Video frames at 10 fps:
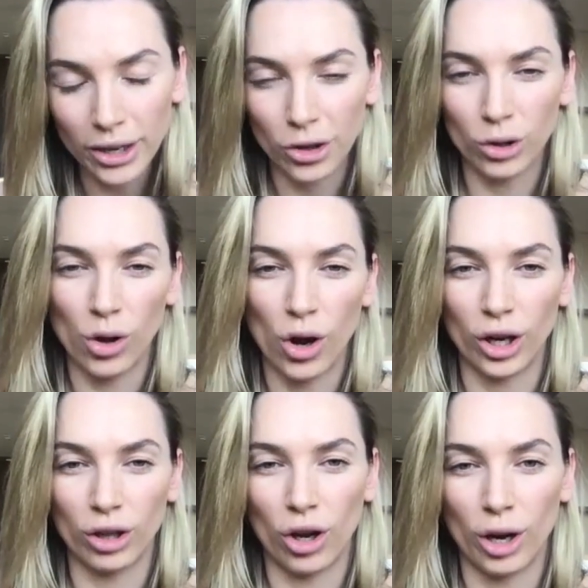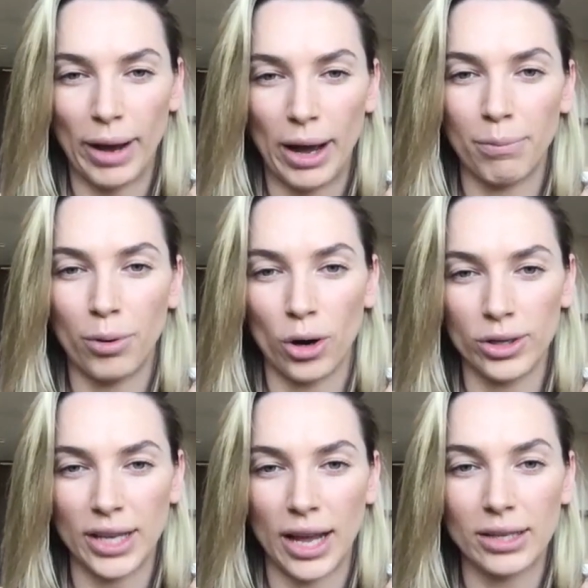You learn a lot about
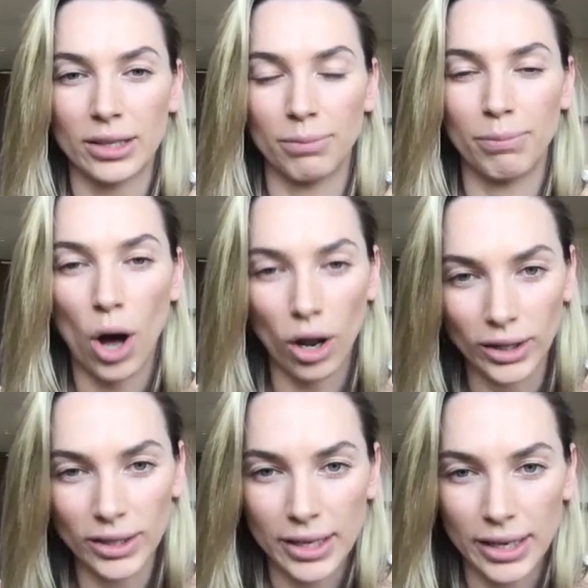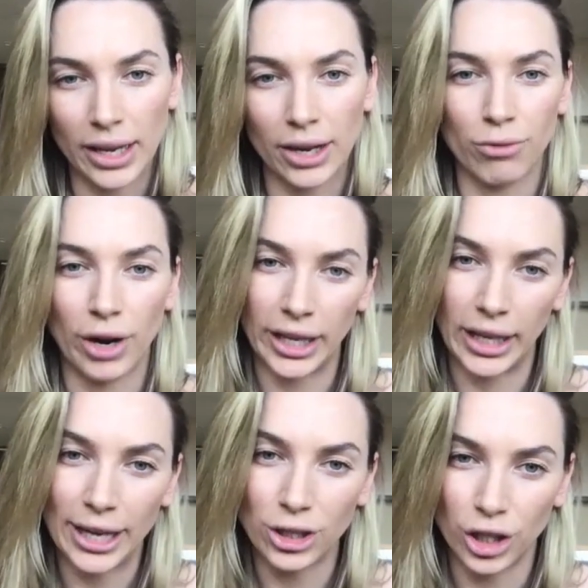process and policy and
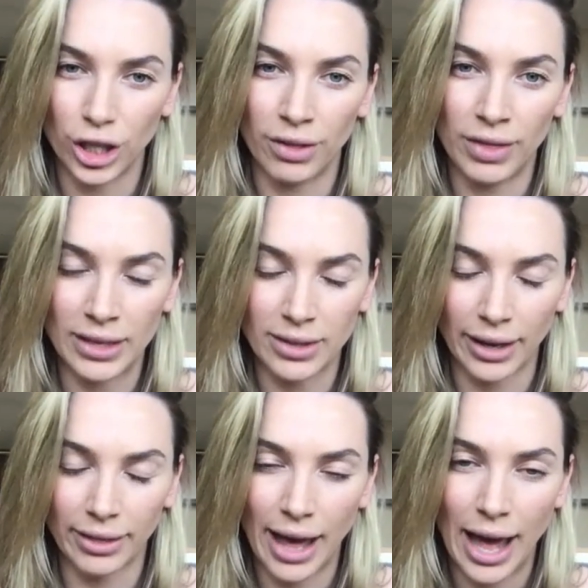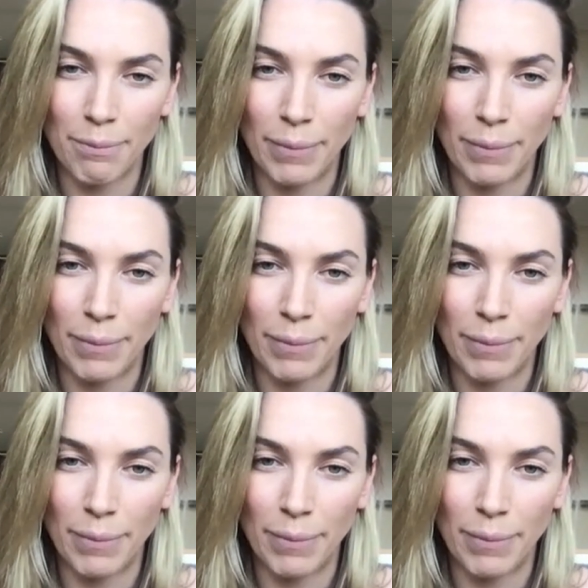regulation and things like that,